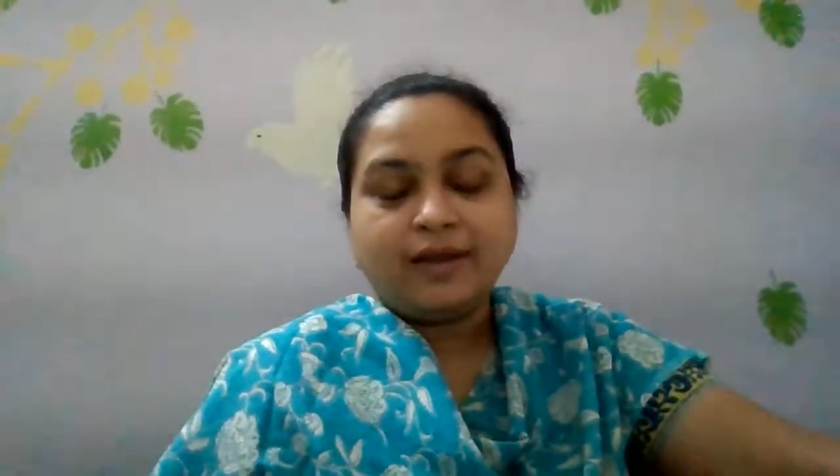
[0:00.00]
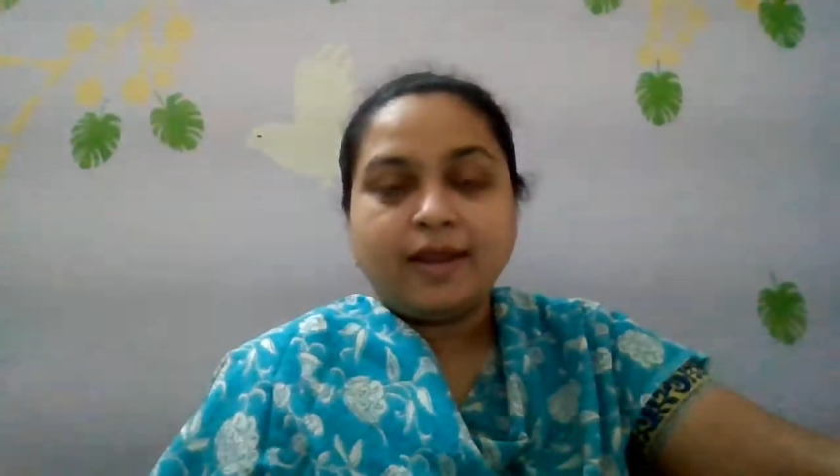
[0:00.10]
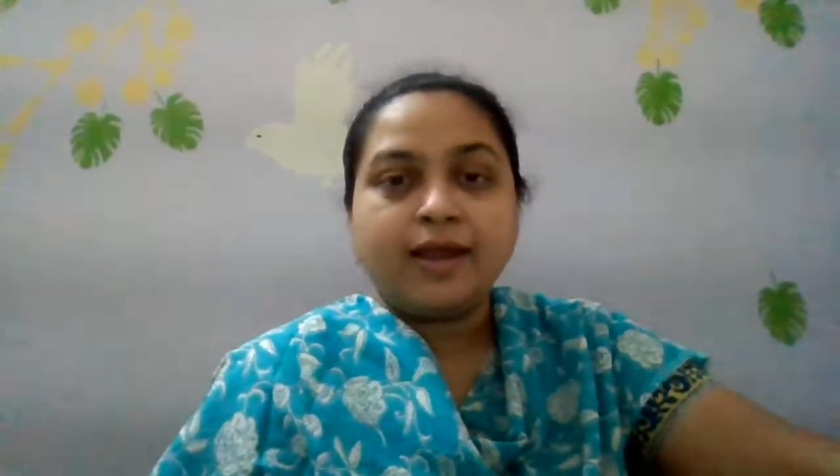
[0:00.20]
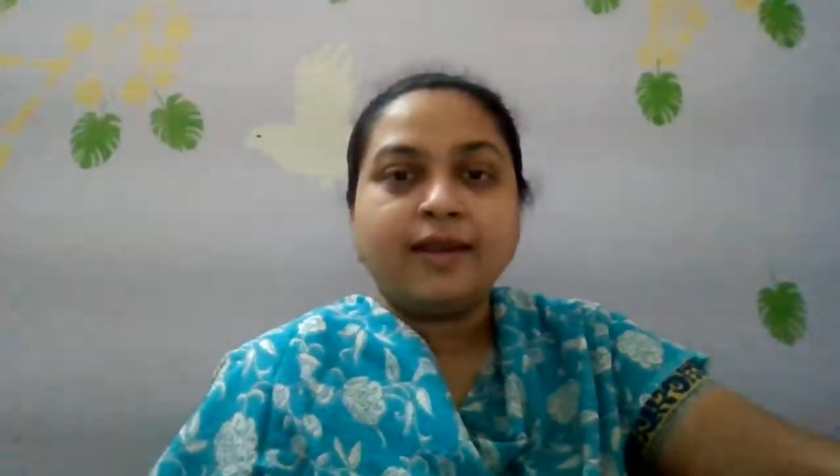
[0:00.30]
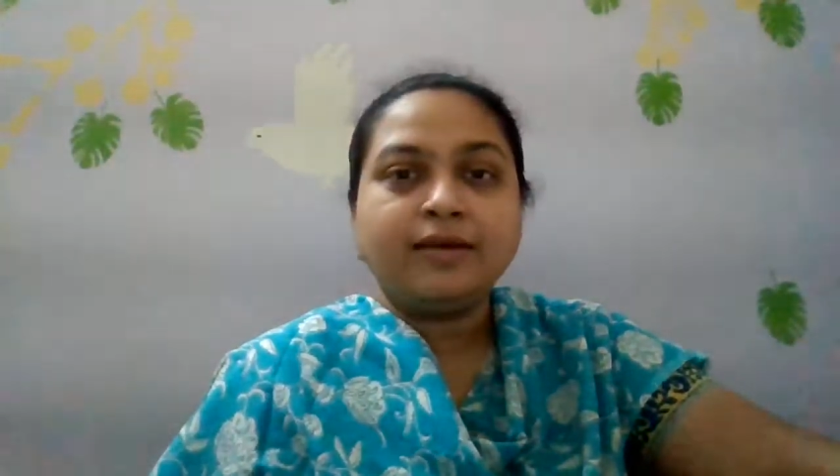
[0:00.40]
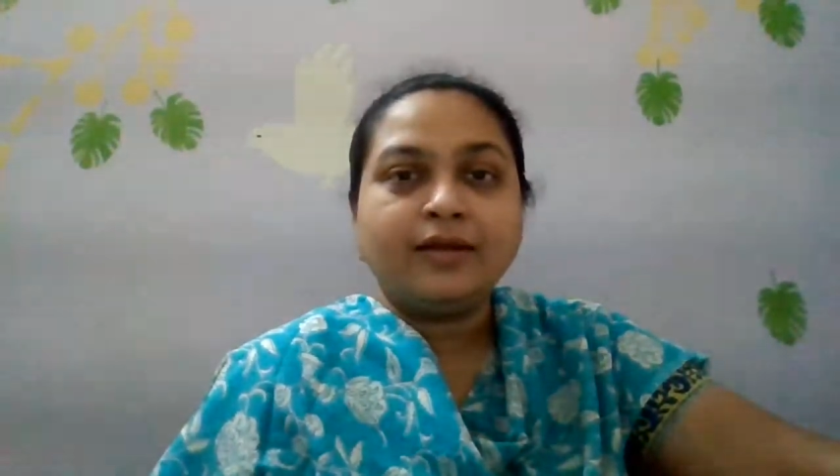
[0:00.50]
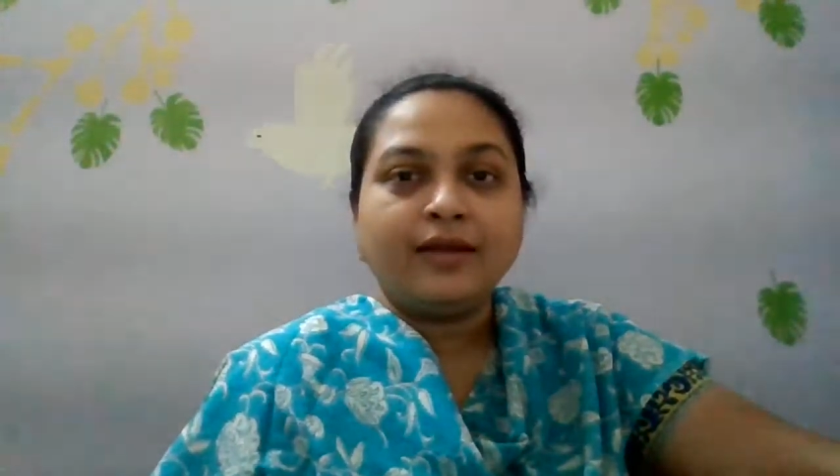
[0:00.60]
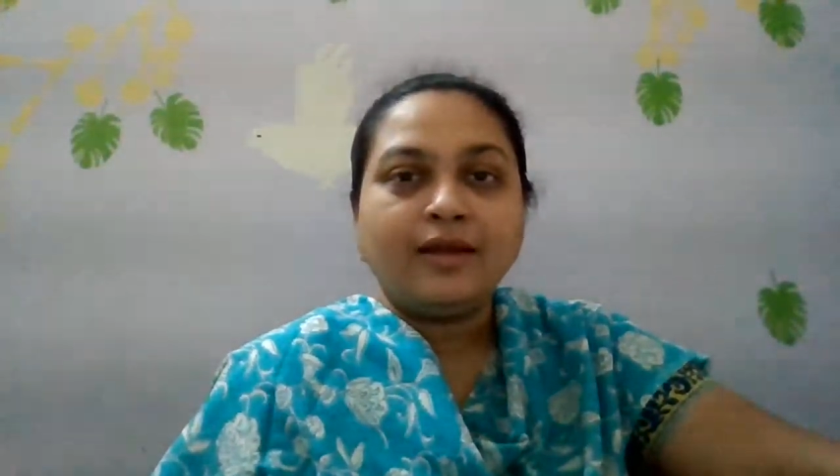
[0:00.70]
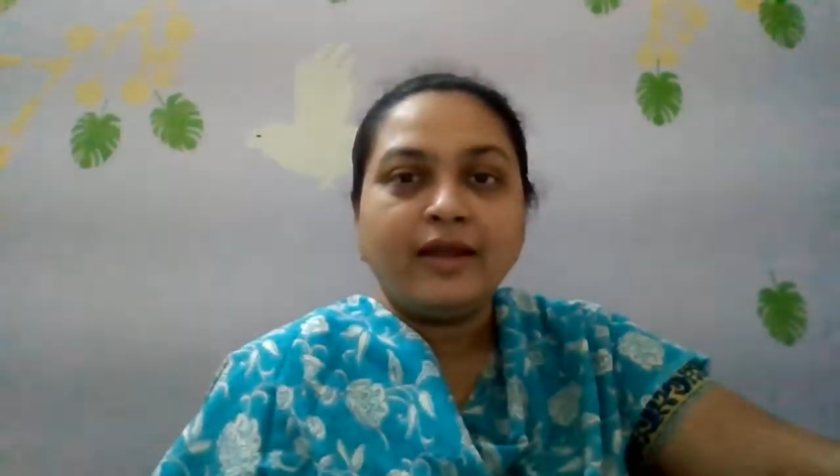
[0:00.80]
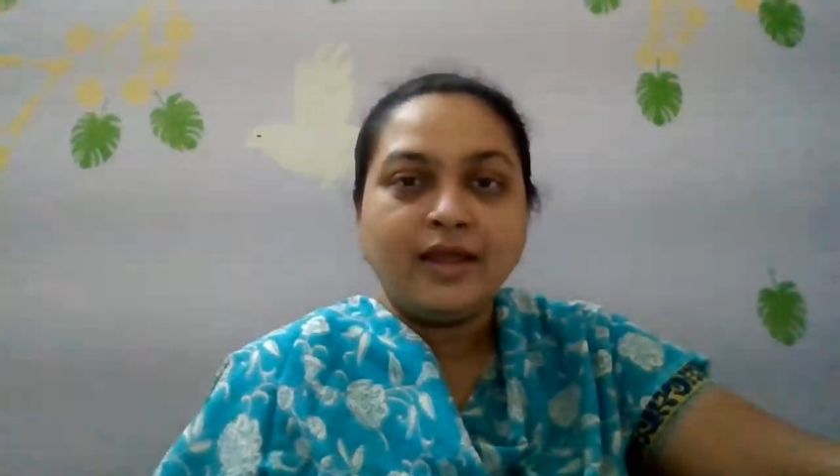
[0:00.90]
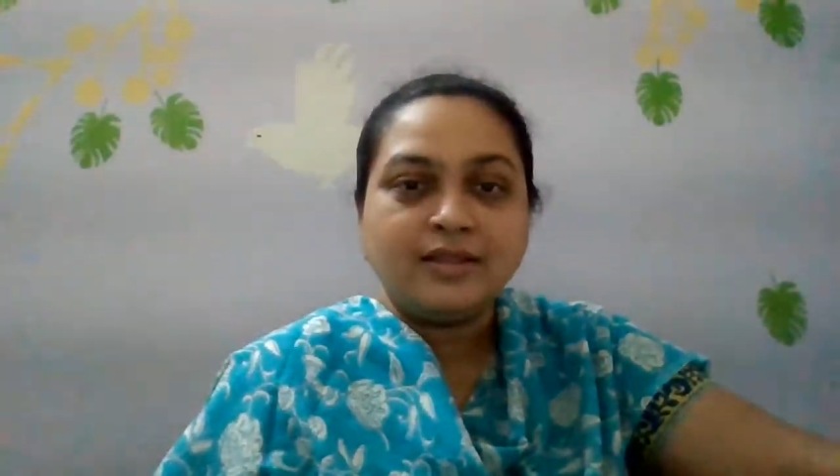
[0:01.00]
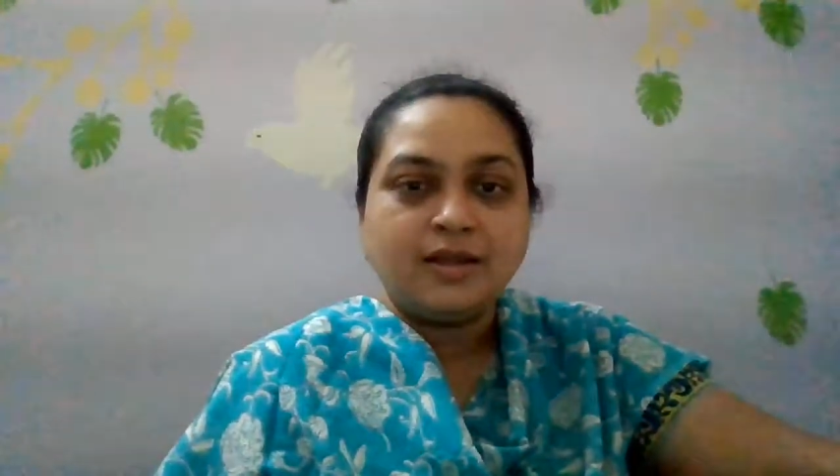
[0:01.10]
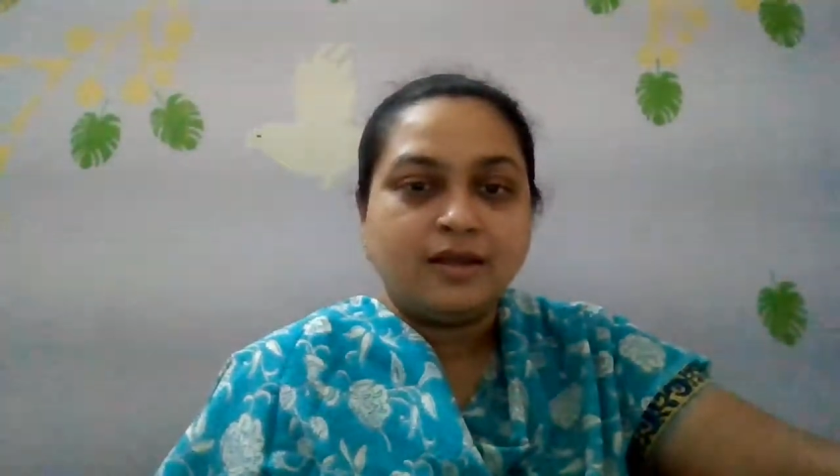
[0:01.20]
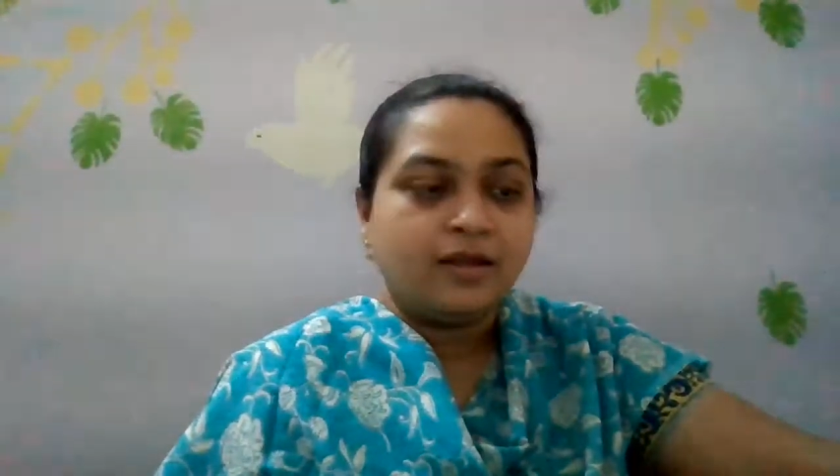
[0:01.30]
and Hindi.